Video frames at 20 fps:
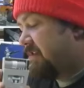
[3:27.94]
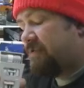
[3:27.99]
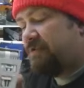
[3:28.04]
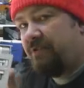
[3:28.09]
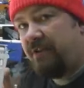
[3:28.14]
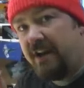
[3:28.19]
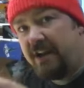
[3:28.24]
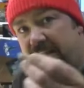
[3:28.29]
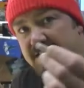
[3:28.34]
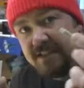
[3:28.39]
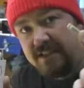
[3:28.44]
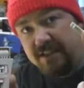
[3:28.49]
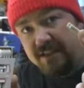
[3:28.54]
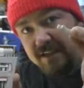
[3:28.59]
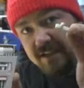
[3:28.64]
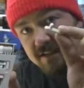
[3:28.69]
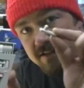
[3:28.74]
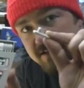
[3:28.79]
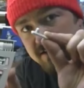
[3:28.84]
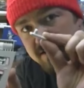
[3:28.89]
crazy
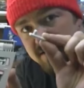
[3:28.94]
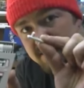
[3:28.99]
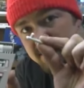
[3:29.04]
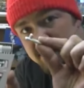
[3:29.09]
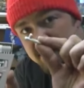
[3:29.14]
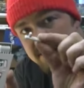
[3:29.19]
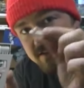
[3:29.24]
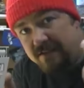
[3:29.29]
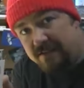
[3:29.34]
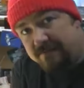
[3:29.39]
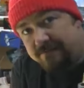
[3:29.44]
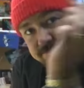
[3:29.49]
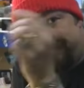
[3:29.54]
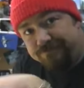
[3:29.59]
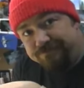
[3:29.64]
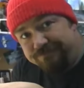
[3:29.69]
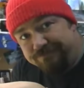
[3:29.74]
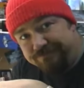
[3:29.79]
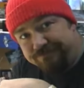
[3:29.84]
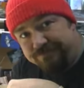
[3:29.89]
little
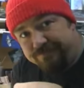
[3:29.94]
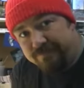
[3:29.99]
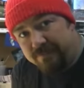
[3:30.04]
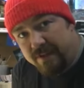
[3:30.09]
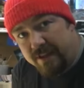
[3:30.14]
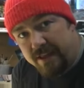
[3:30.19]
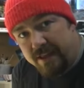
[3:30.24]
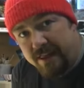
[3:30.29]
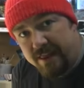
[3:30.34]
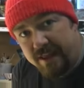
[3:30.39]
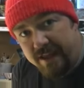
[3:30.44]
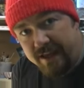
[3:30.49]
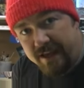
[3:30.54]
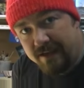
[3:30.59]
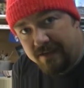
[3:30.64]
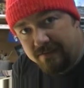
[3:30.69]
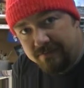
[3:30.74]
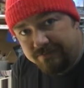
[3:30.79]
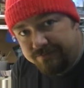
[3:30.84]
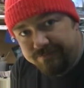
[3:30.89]

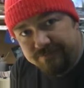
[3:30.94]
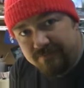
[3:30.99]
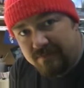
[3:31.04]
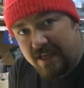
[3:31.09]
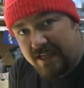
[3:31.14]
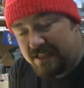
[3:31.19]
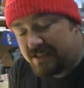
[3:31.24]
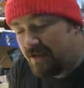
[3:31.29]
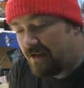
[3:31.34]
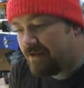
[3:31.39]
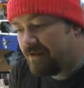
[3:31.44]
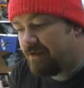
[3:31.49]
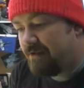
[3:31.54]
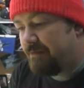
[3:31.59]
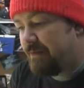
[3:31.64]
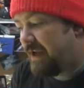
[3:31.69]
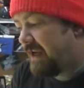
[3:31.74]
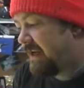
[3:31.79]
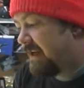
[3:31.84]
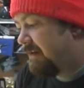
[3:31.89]
thing. That's not going to
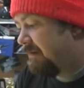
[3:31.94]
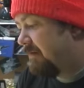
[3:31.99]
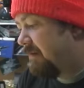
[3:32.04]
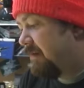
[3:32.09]
make it.